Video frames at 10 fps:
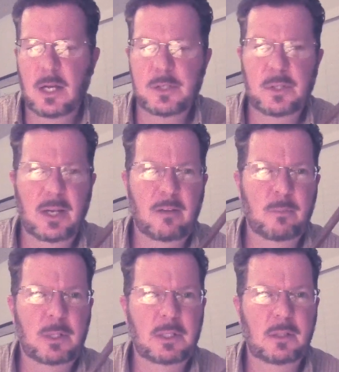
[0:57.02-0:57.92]
I also
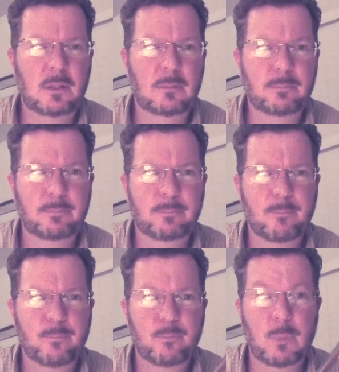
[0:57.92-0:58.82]
have my old
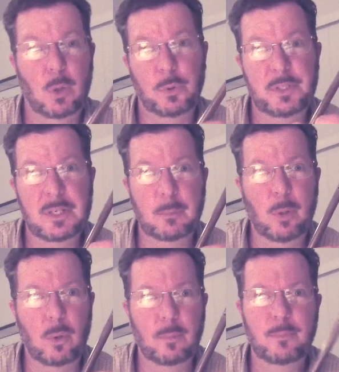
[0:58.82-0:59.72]
tent
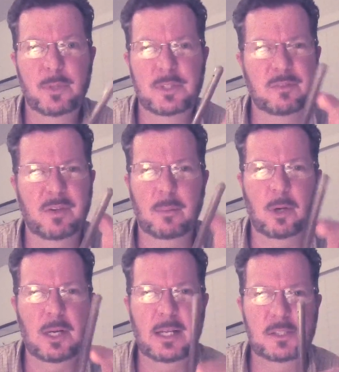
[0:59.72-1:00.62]
pole. It's a
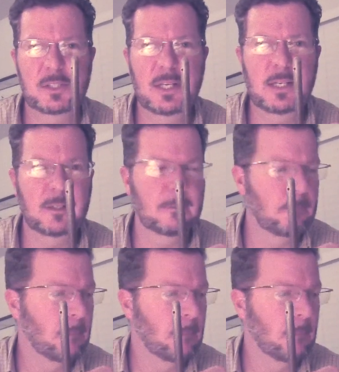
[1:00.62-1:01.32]
fiberglass stake.